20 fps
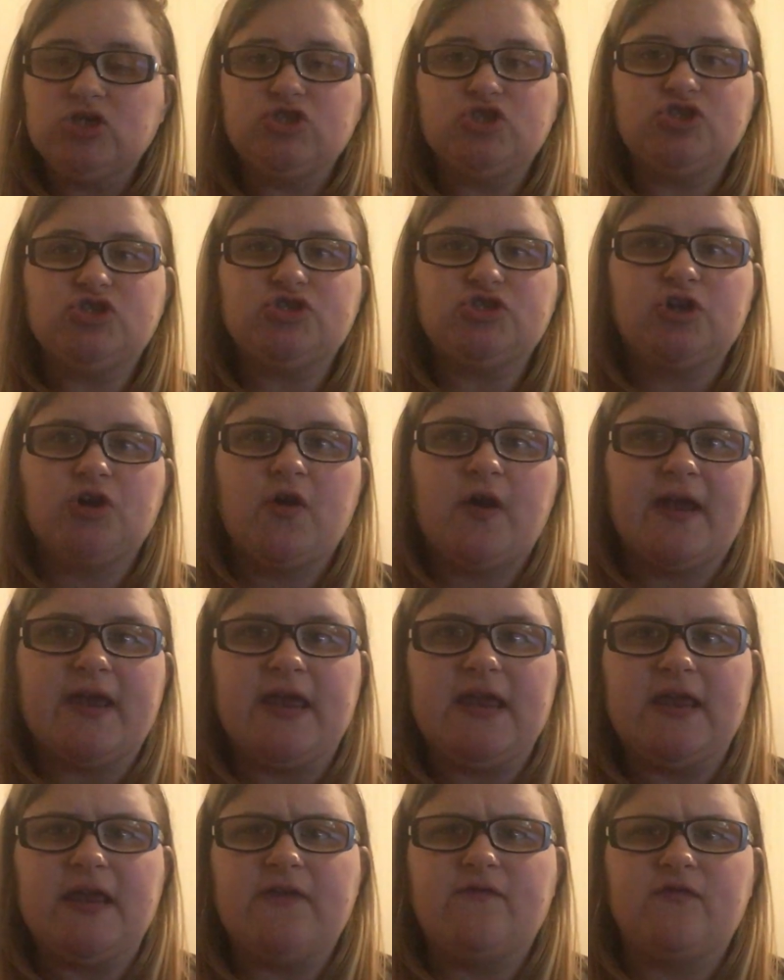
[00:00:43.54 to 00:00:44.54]
just so I
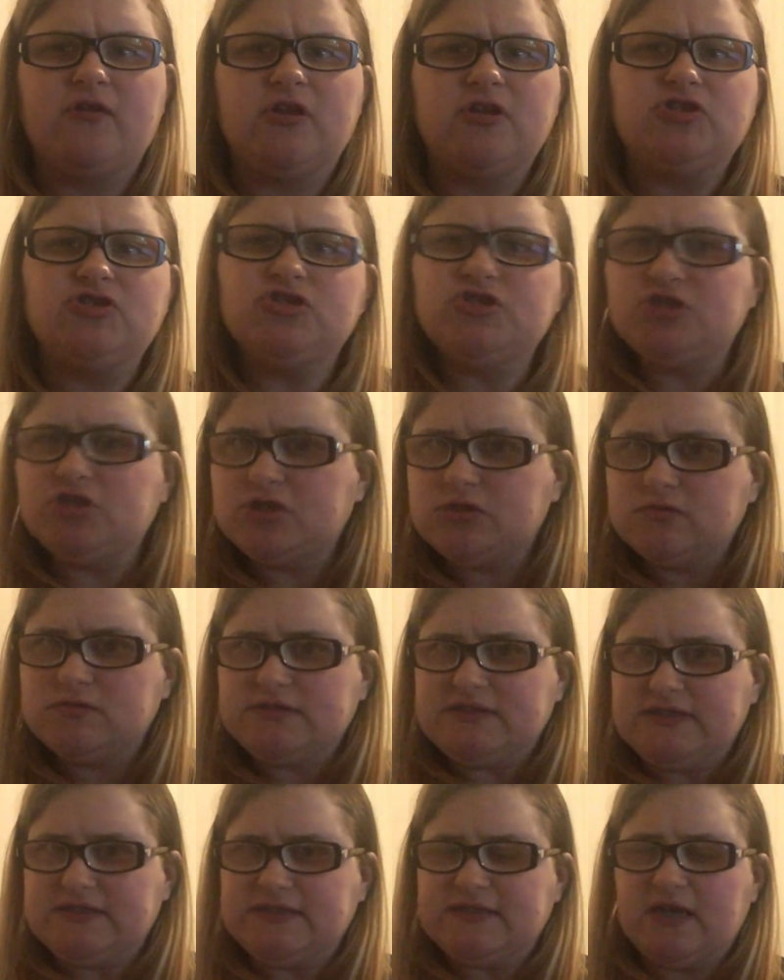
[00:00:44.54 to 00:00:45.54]
can give you just little
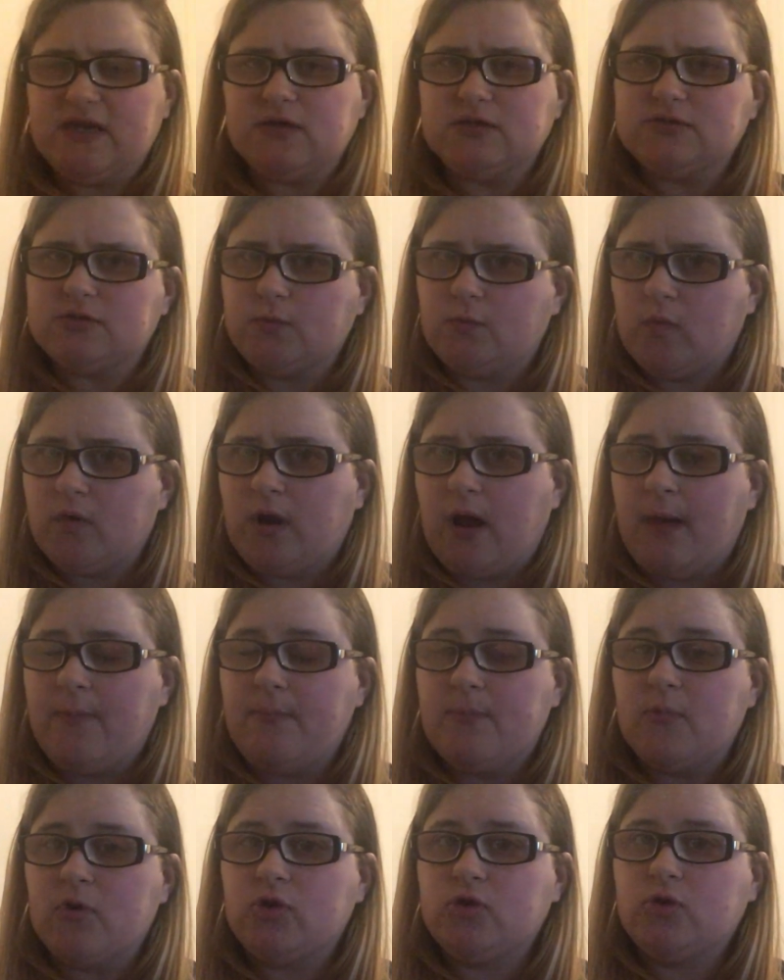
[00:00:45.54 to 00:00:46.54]
details on what
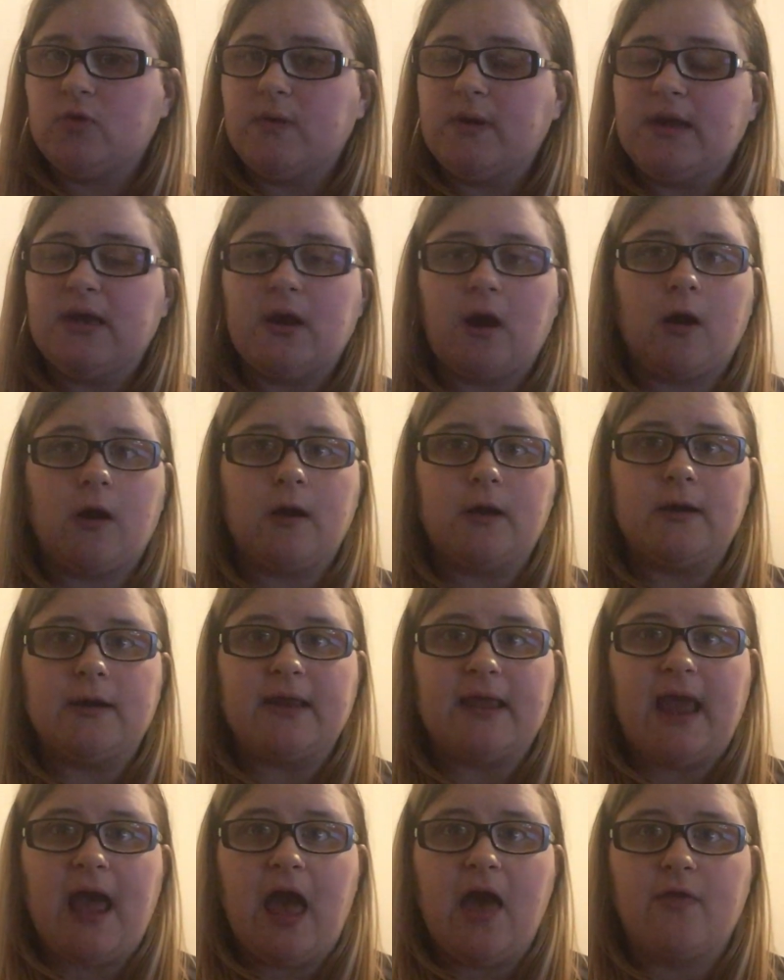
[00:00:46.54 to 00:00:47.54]
I'm doing
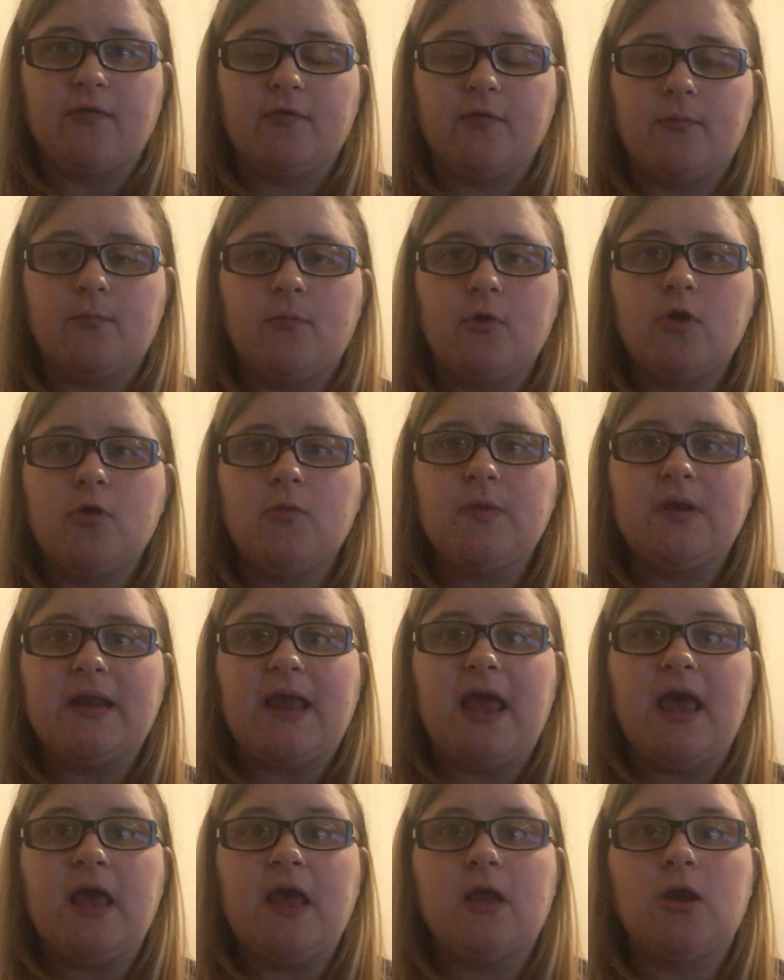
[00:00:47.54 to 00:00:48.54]
currently at the moment
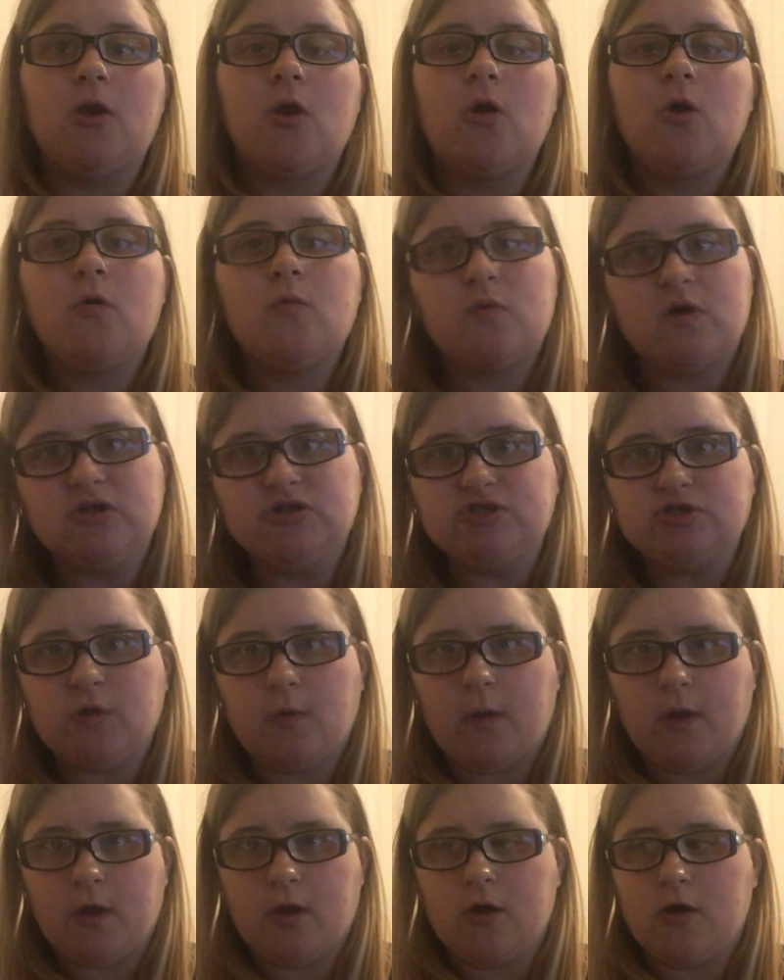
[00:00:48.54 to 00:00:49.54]
and what's
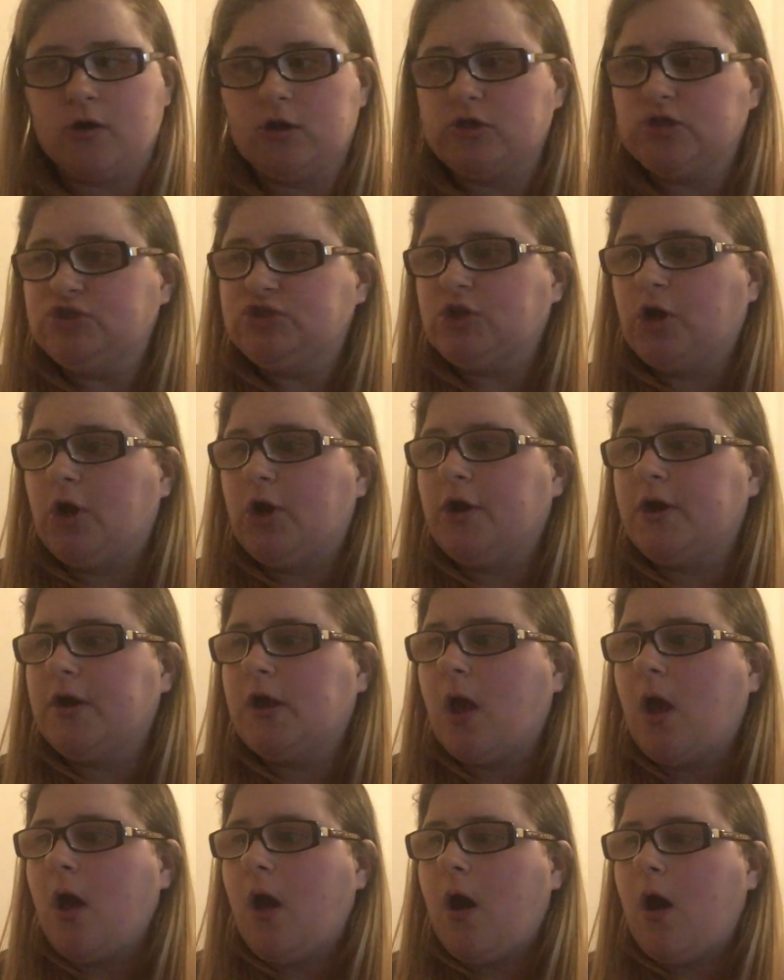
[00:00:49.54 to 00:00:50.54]
going on. So
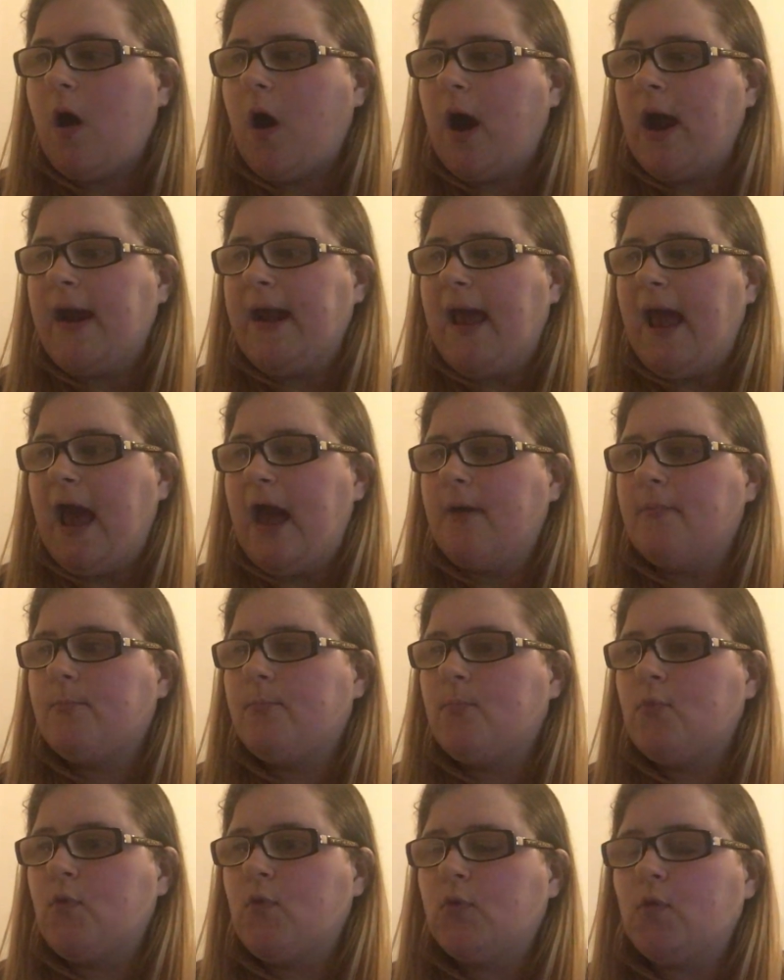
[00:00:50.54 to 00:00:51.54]
I
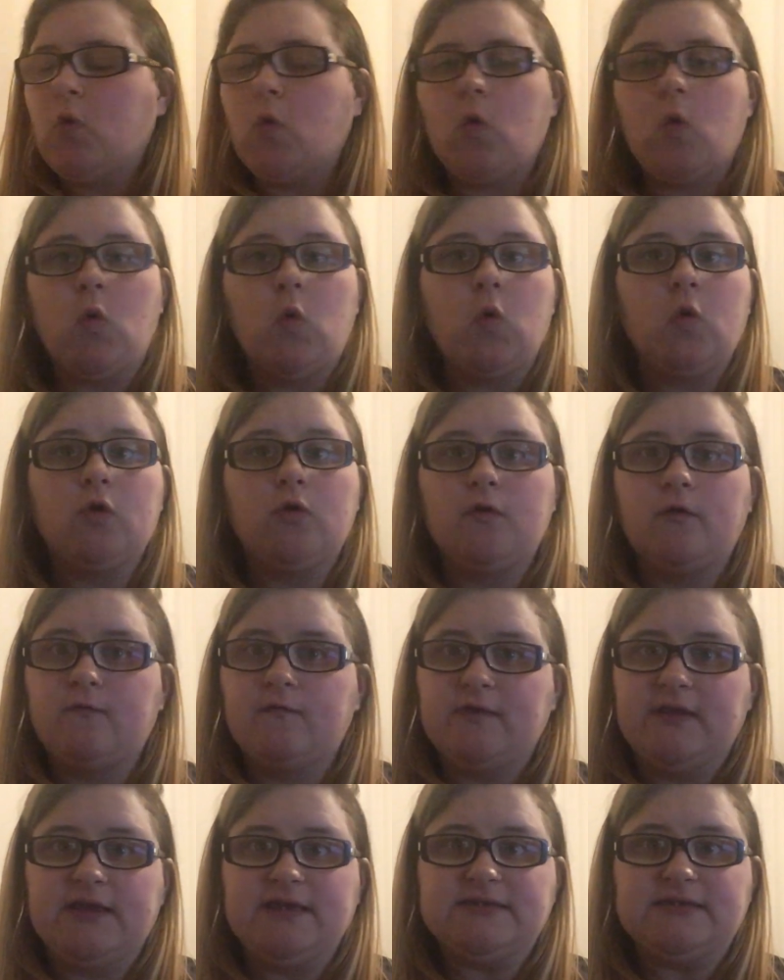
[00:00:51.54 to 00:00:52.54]
have bought all
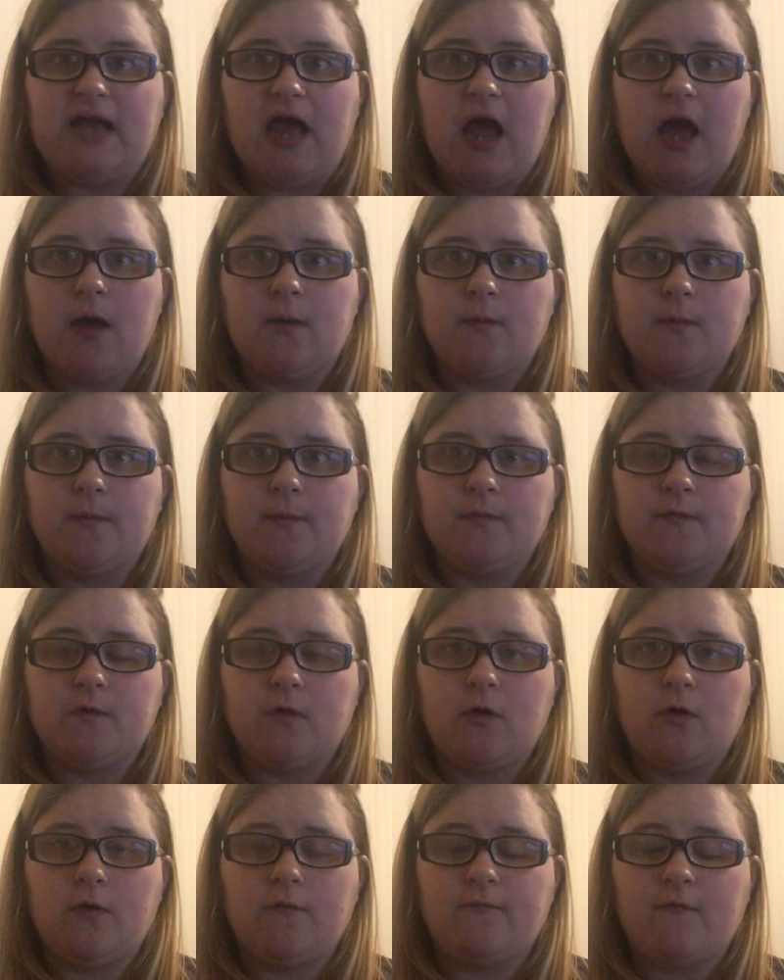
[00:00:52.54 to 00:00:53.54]
of these albums
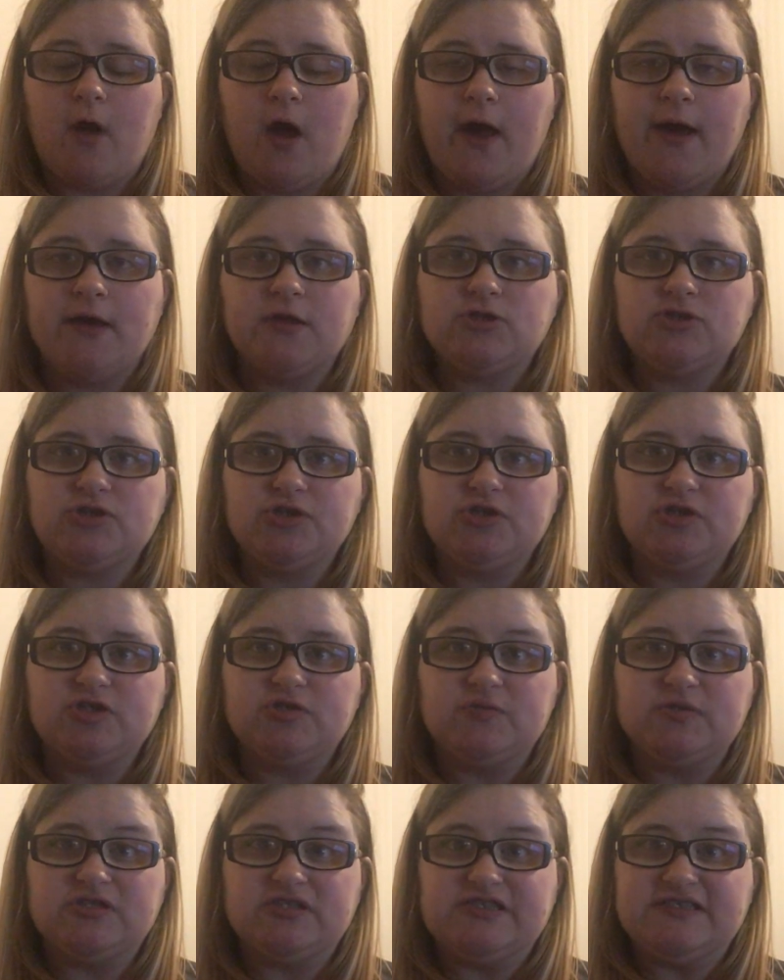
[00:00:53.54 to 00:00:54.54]
off
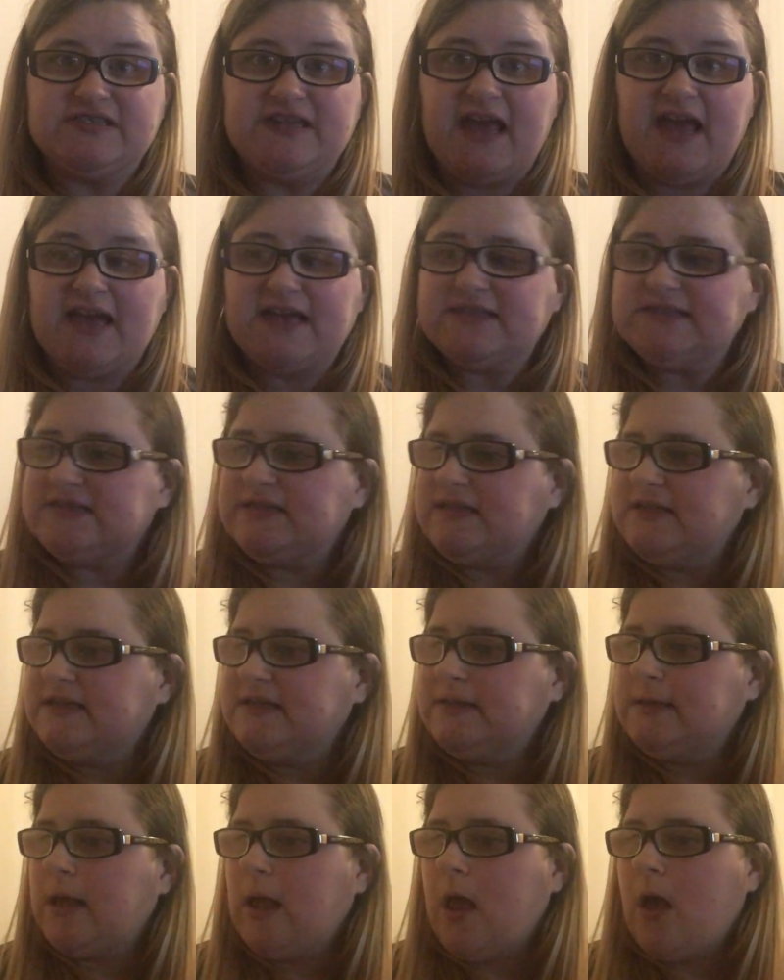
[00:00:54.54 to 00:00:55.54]
iTunes, which is
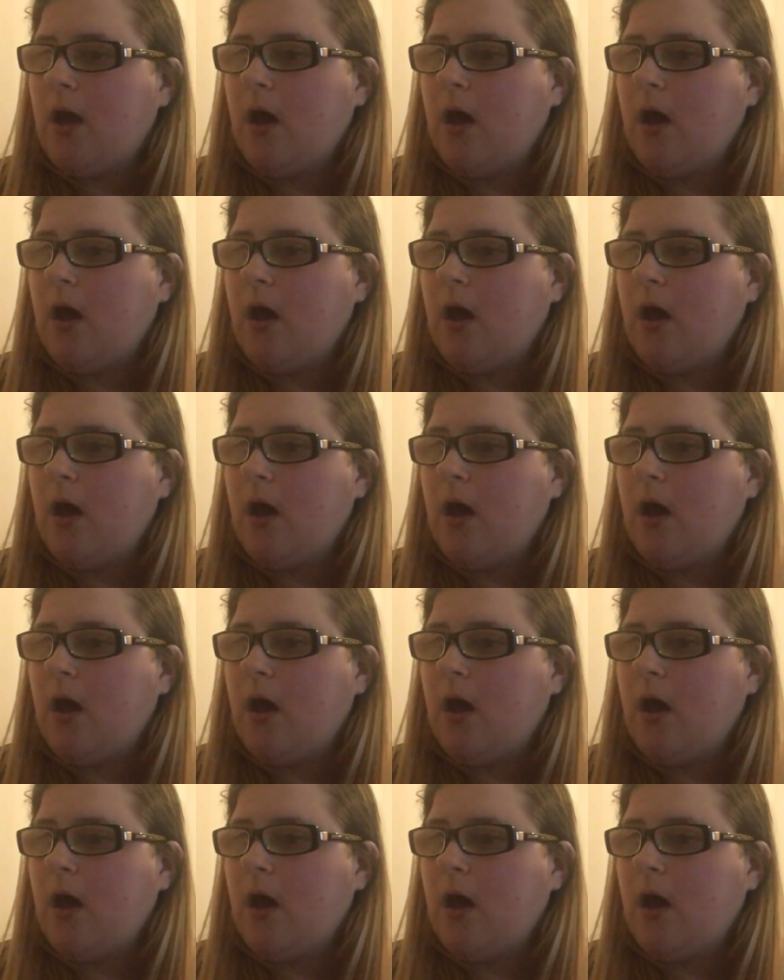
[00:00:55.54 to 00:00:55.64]
excellent.